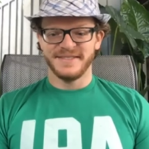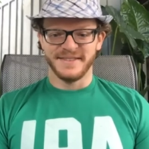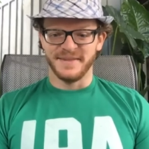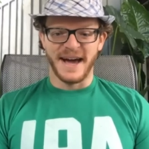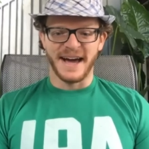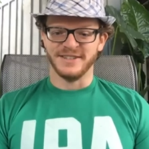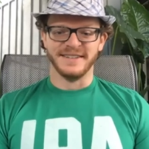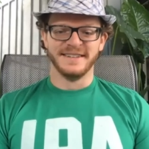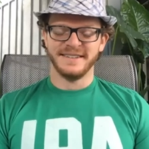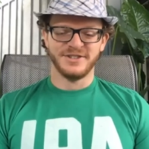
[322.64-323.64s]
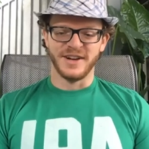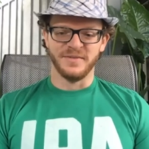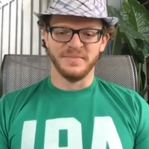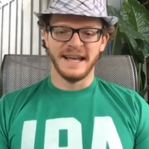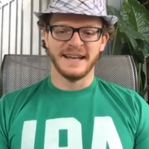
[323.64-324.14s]
imagine shoving
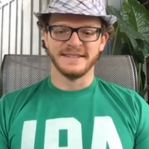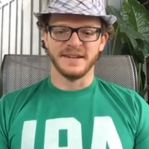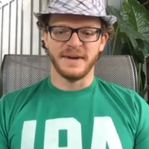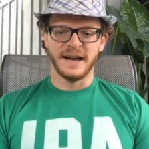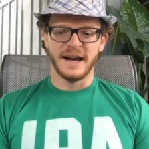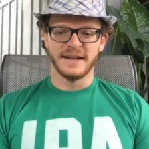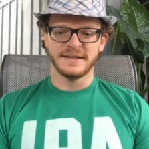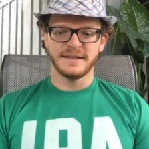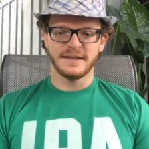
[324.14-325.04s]
bananas up my ass.